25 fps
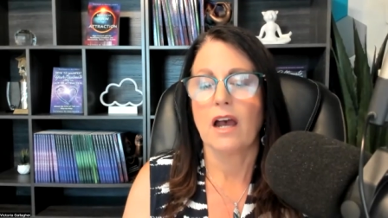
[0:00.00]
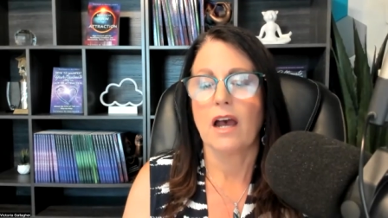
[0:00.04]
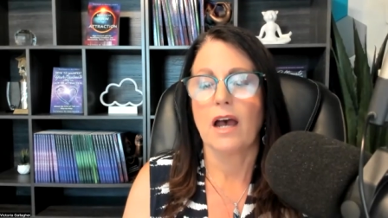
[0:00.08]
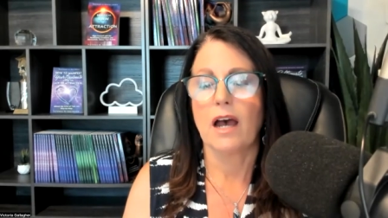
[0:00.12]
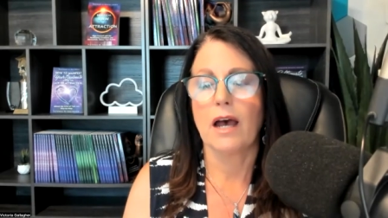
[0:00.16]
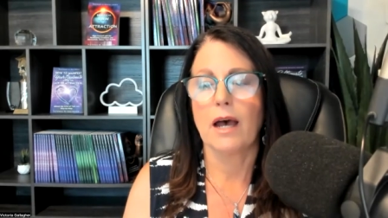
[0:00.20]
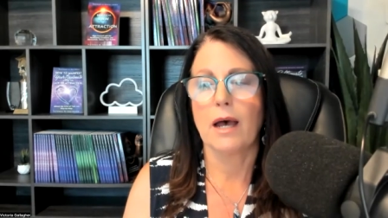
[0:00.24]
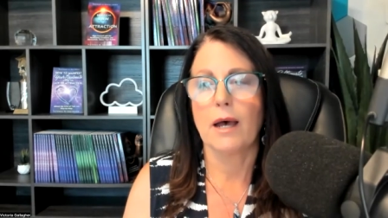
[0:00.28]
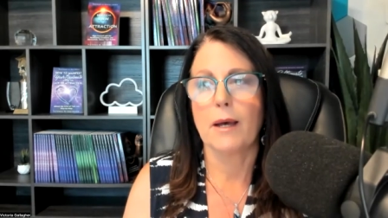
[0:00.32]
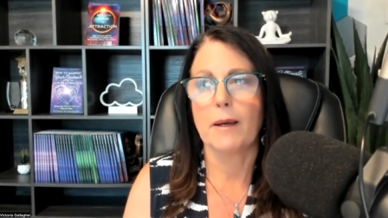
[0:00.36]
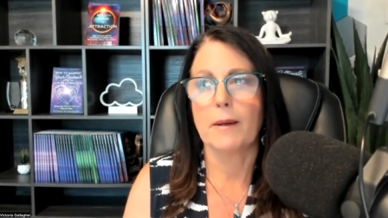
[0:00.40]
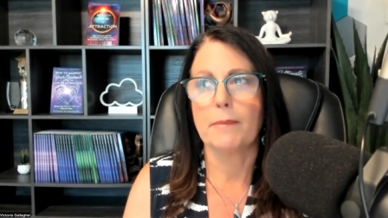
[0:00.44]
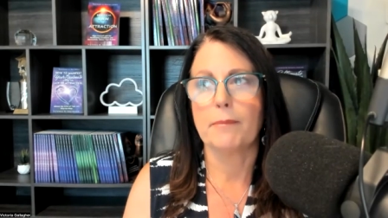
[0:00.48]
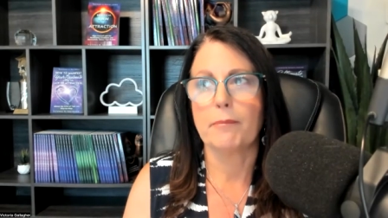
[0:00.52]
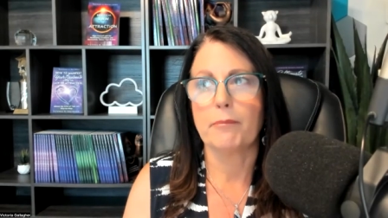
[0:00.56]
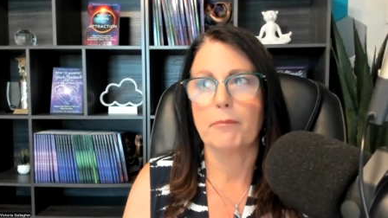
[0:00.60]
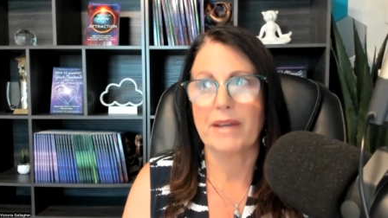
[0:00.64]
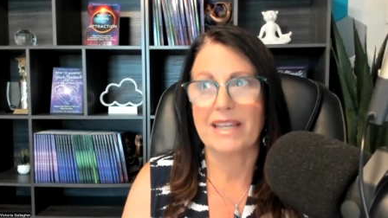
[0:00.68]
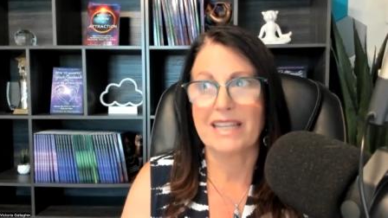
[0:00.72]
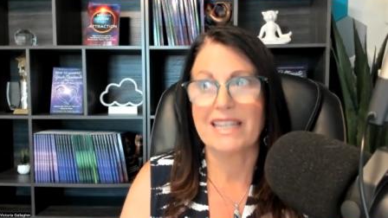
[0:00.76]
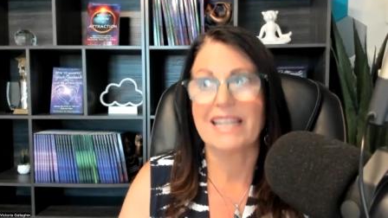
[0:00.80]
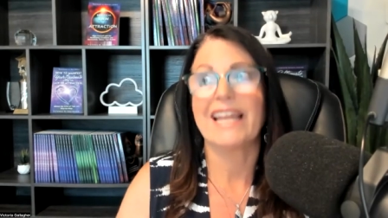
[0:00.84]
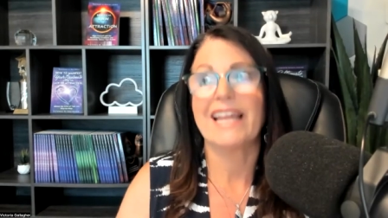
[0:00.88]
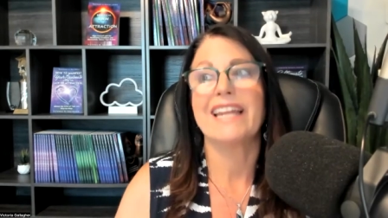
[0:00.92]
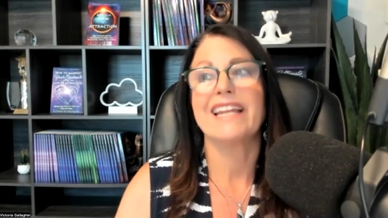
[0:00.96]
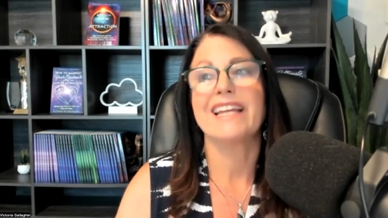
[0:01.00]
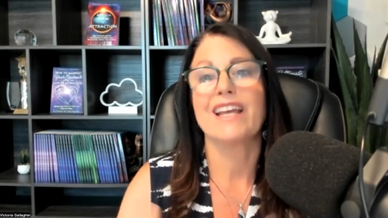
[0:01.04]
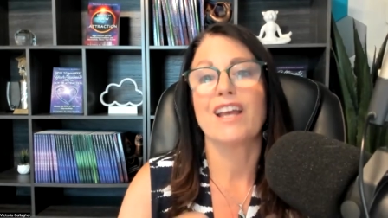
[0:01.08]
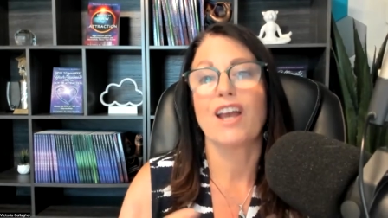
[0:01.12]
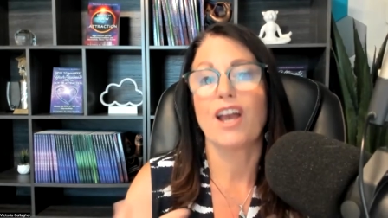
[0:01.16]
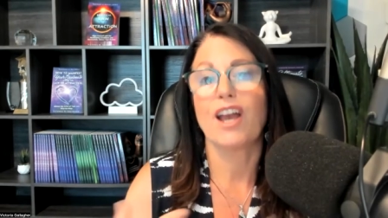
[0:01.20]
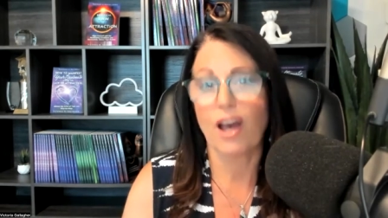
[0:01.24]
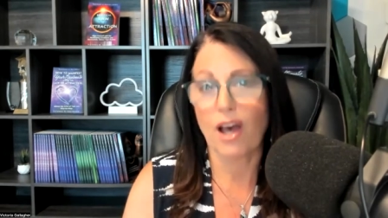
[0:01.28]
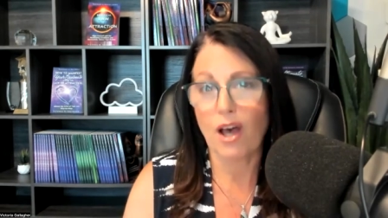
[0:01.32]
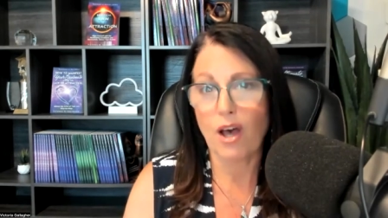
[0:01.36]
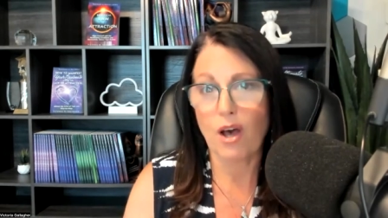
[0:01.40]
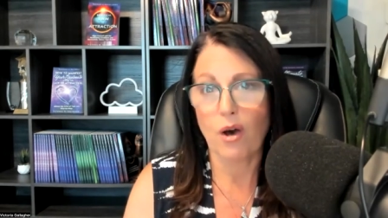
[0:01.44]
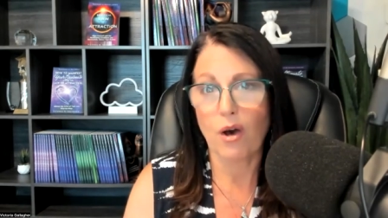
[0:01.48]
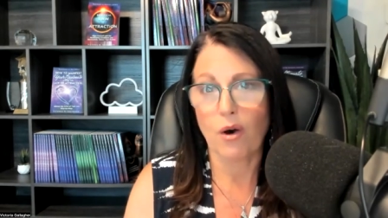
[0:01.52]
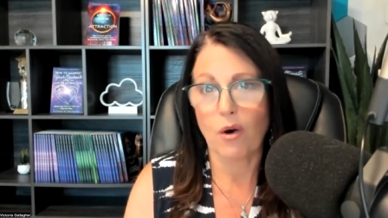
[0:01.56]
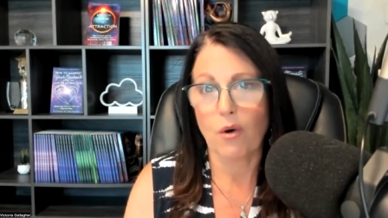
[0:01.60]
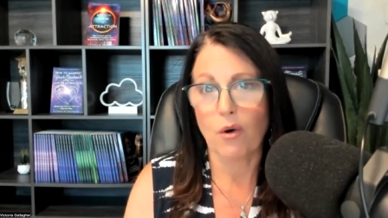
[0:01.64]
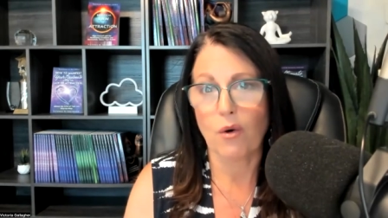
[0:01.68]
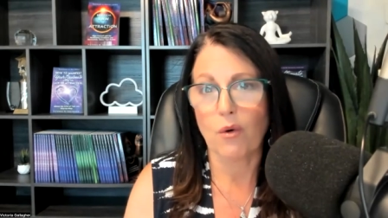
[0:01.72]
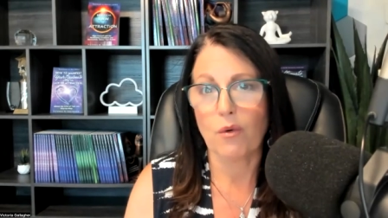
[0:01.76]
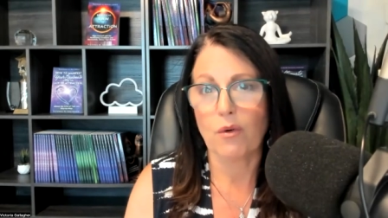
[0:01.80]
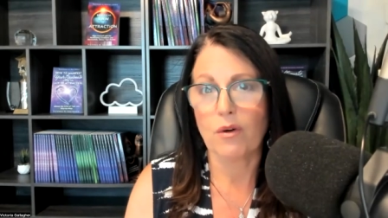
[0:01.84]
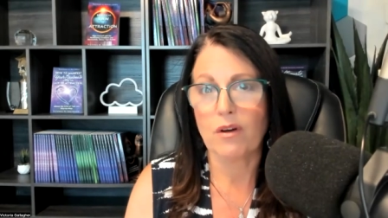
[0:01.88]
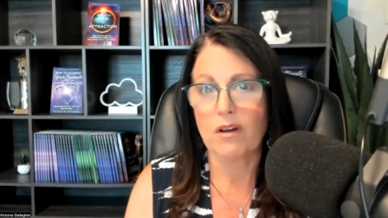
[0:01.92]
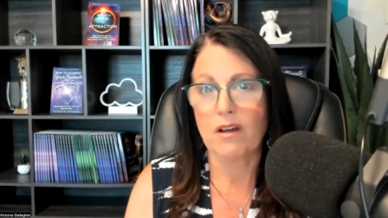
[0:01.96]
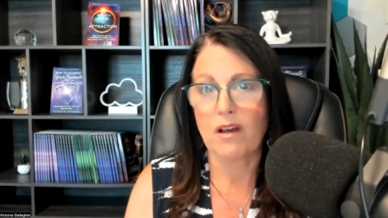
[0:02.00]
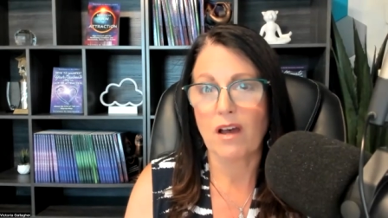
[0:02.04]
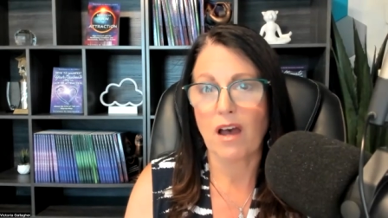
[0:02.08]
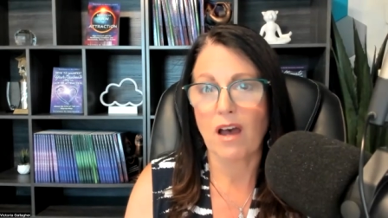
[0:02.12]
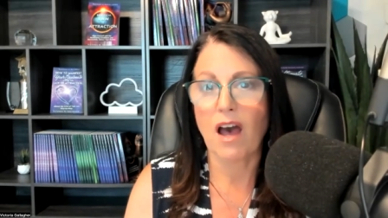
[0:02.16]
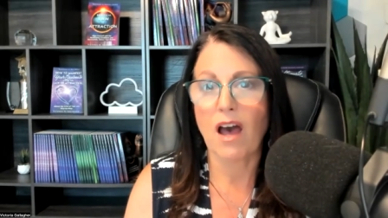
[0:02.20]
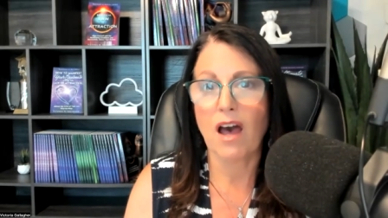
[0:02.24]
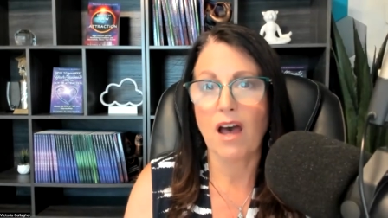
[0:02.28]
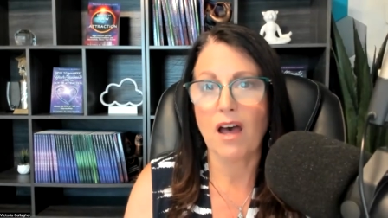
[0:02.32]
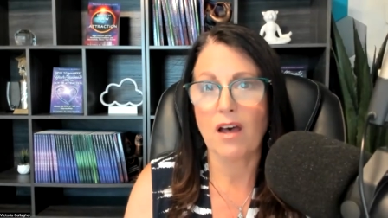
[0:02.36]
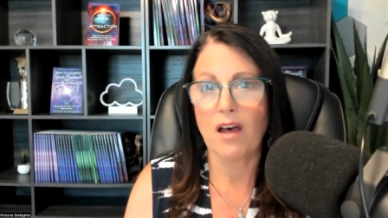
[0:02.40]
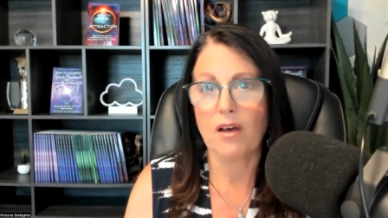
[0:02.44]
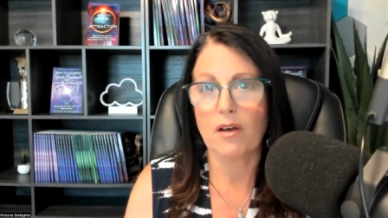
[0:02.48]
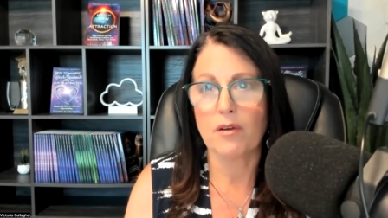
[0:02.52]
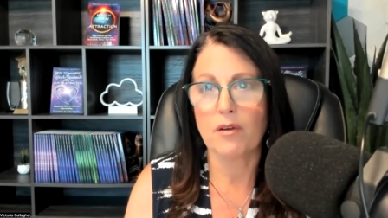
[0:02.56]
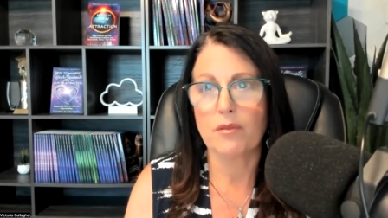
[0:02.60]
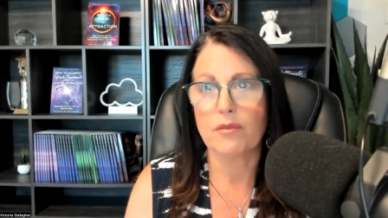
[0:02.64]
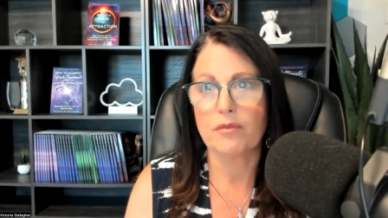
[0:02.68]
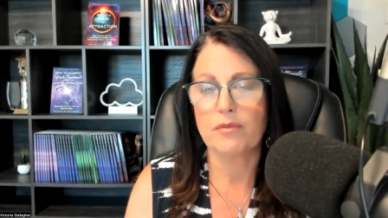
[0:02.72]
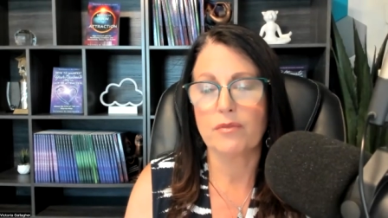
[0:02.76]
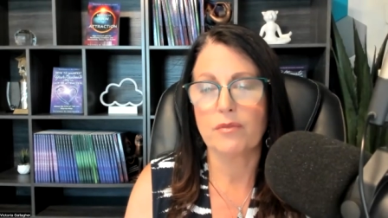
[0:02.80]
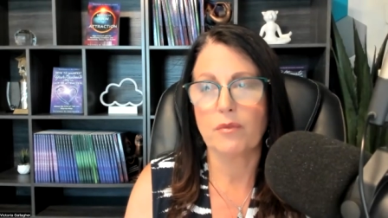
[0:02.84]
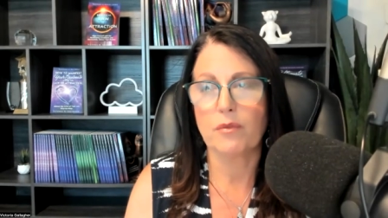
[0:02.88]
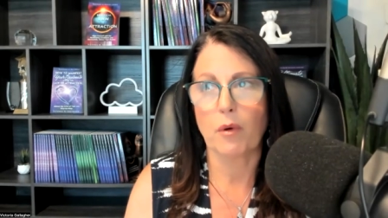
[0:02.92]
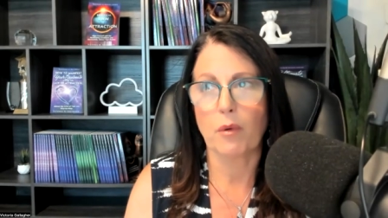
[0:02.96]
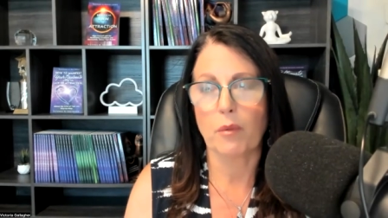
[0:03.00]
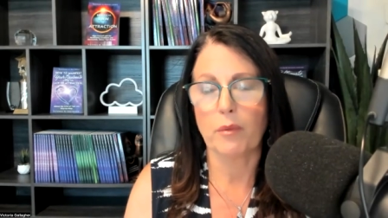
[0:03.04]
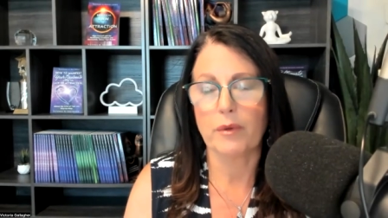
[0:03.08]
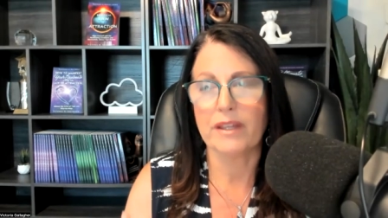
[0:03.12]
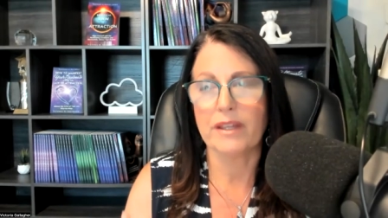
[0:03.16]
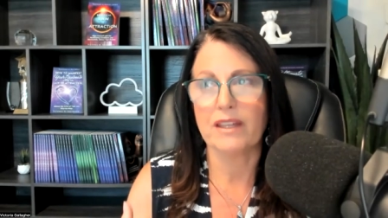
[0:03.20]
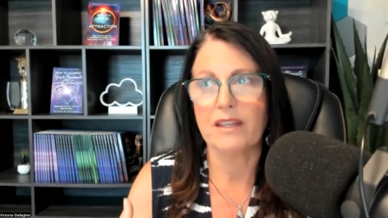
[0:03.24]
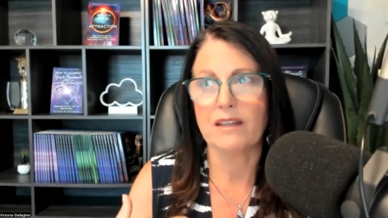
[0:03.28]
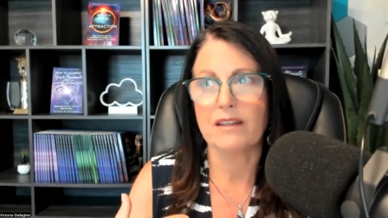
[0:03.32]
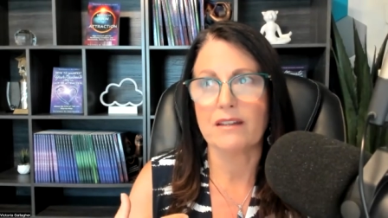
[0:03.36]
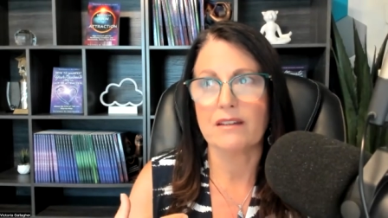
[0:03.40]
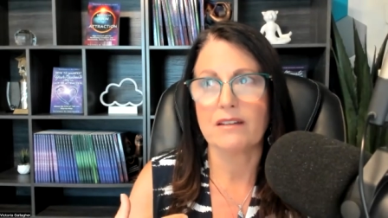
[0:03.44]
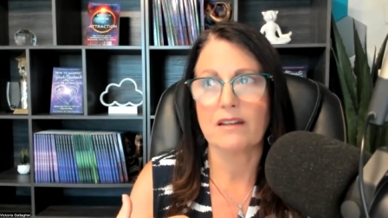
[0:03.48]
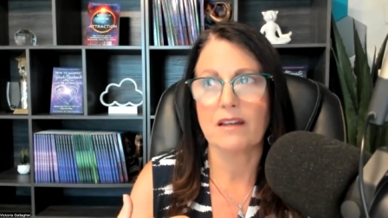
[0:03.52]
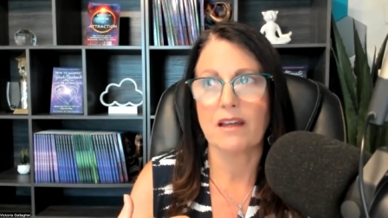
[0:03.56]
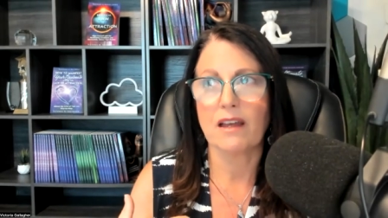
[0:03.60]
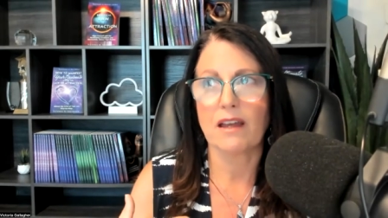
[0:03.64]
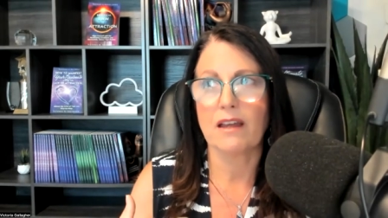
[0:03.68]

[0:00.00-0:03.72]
um, by letting go of what we